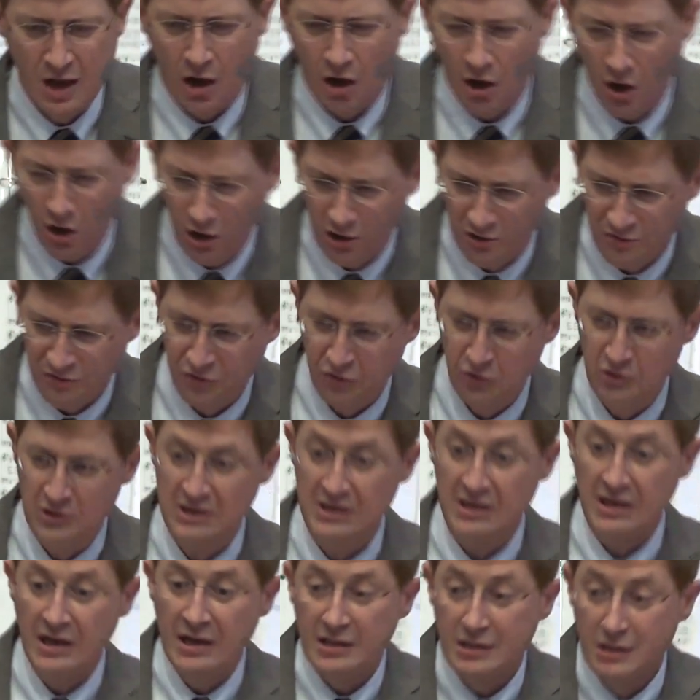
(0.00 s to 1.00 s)

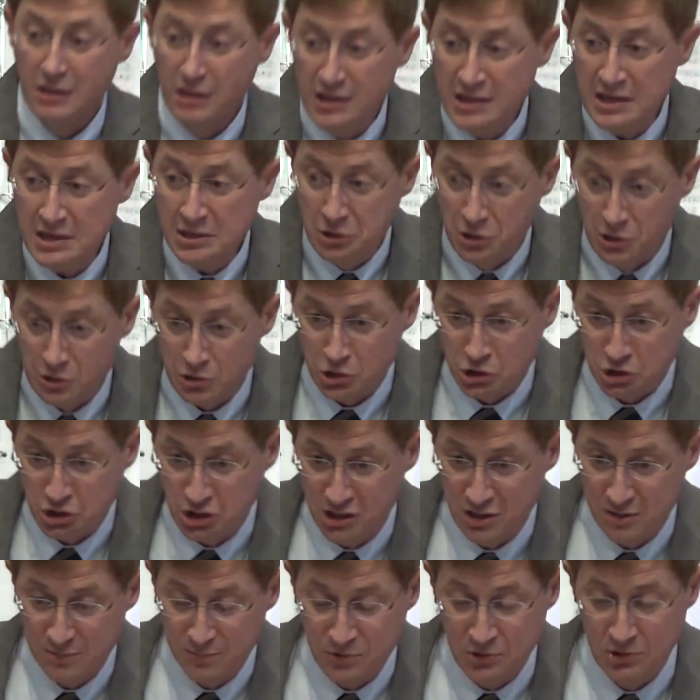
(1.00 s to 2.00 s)
offering
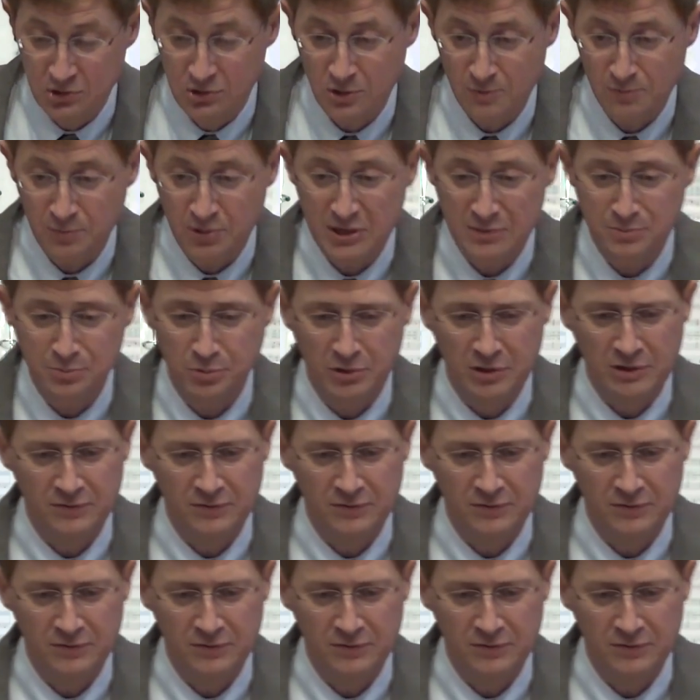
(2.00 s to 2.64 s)
leadership to the people